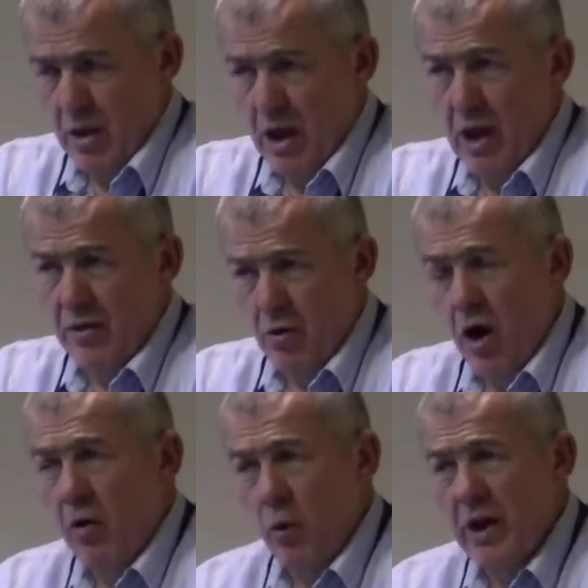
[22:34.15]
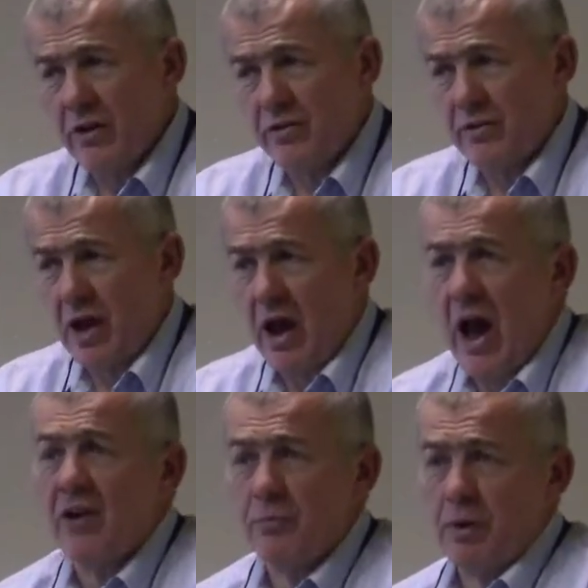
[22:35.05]
A, there are ways to
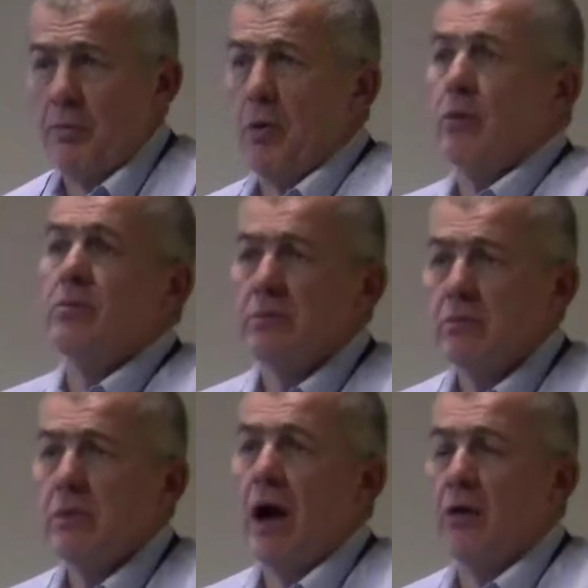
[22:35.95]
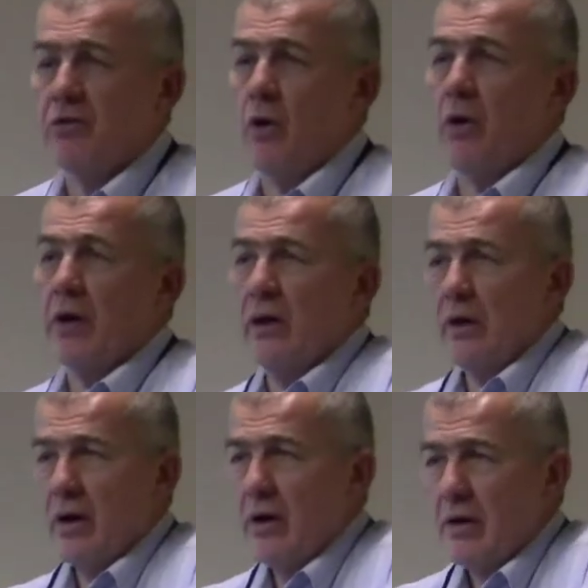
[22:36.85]
ask people how it's going.
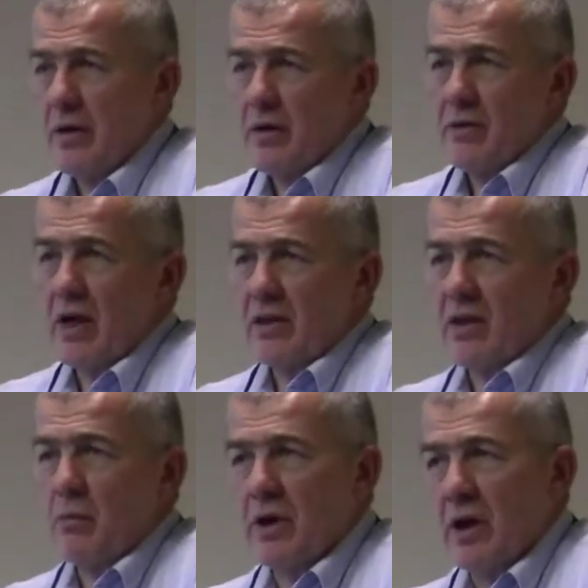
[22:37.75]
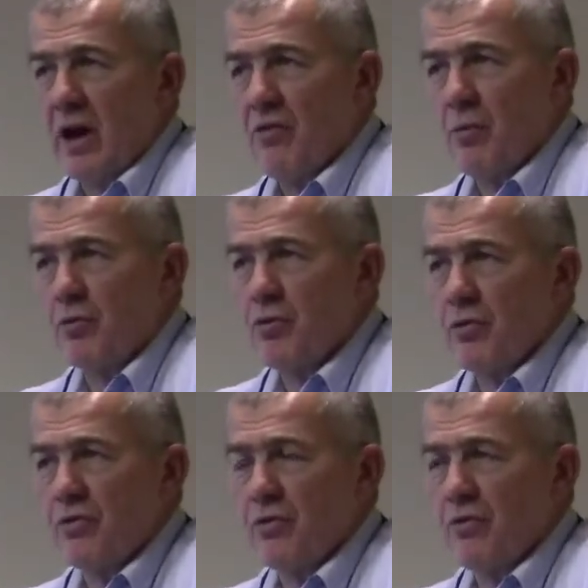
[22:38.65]
That can be kind of
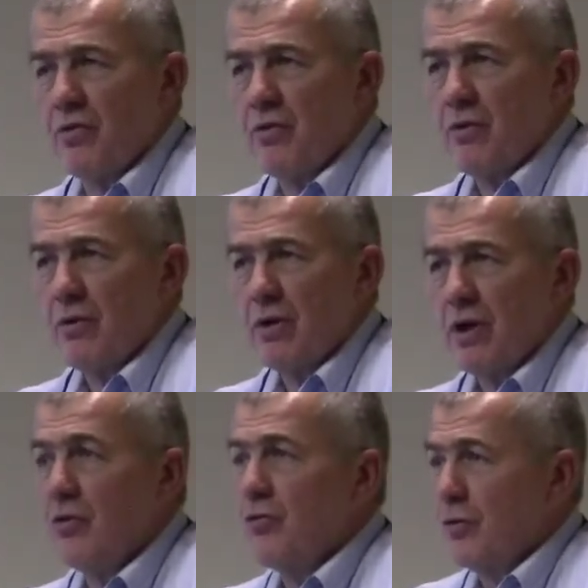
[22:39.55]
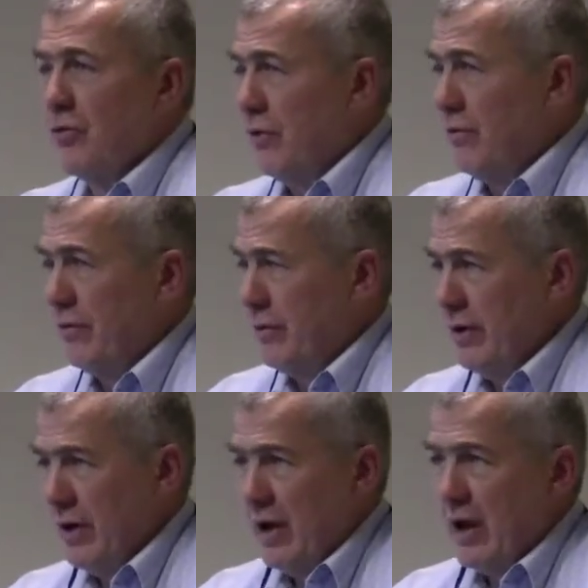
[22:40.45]
obtrusive, intrusive,
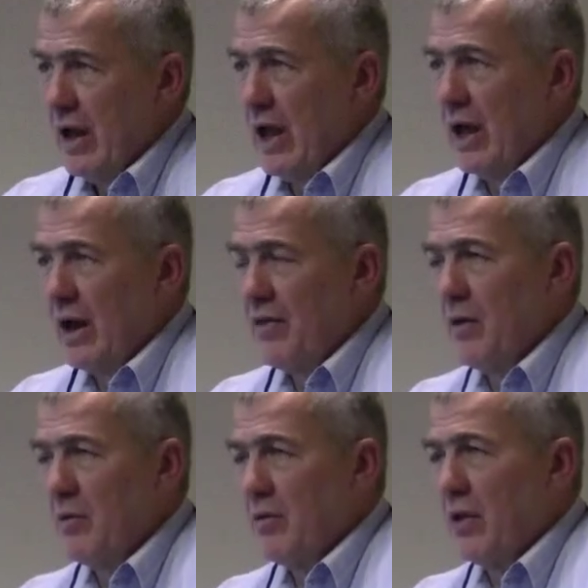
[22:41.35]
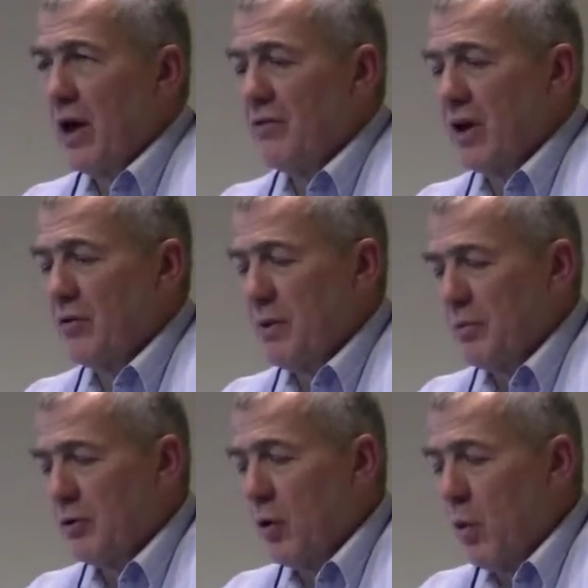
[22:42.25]
and I think a lot of times
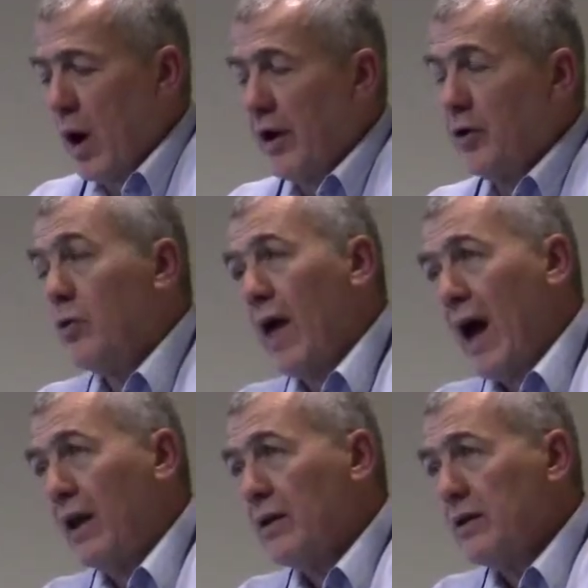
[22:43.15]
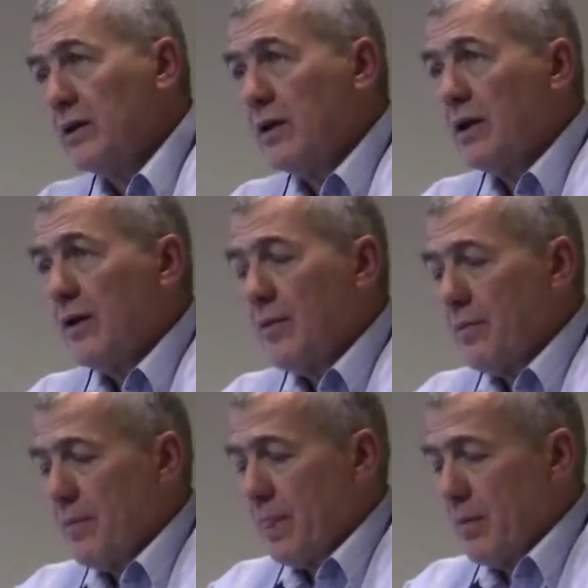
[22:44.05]
people don't want to do that.
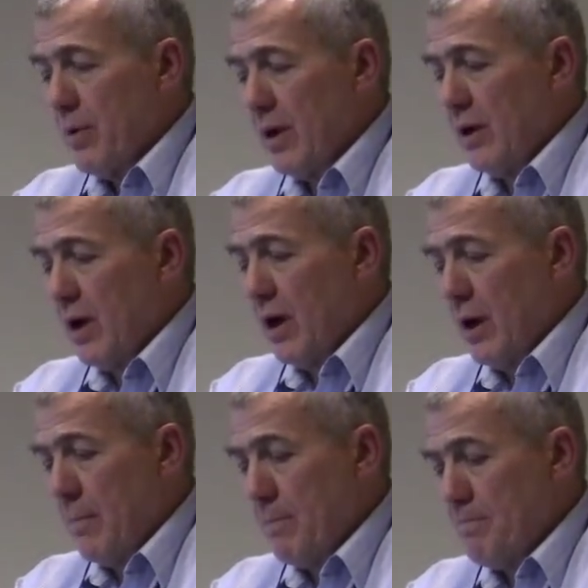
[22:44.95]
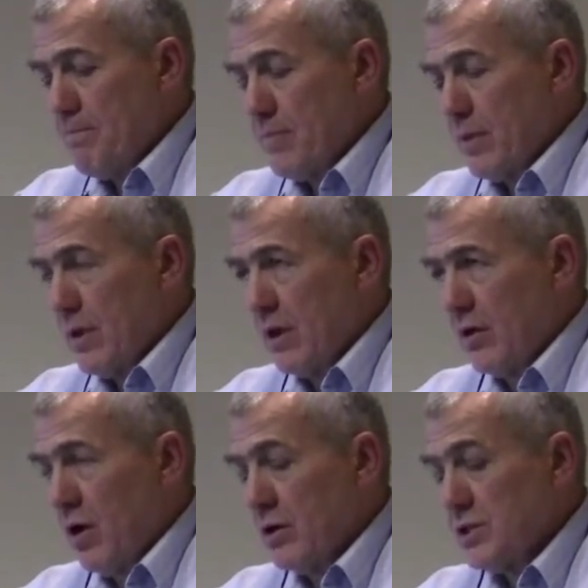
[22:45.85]
But um, it
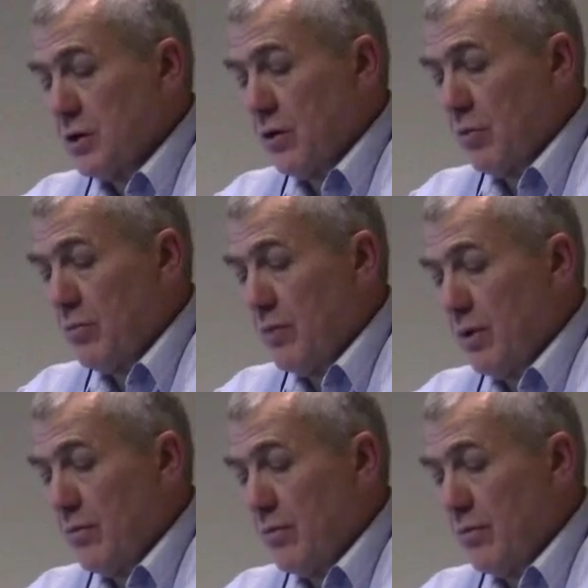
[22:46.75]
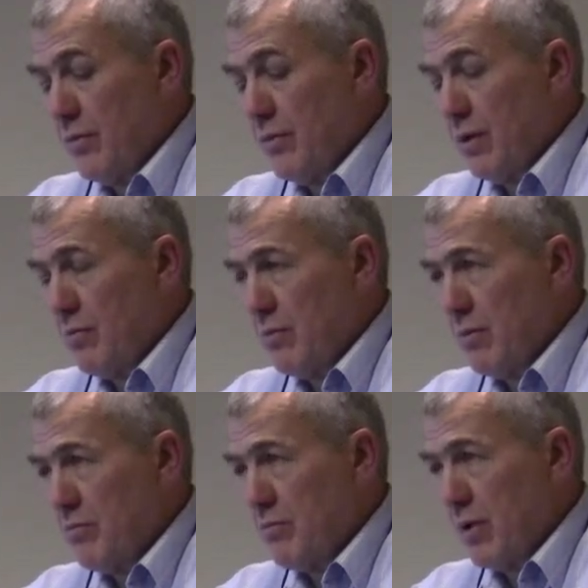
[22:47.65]
can also
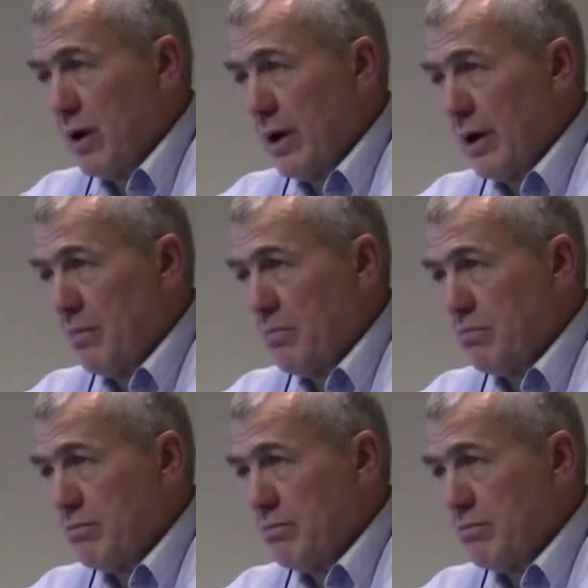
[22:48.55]
uh,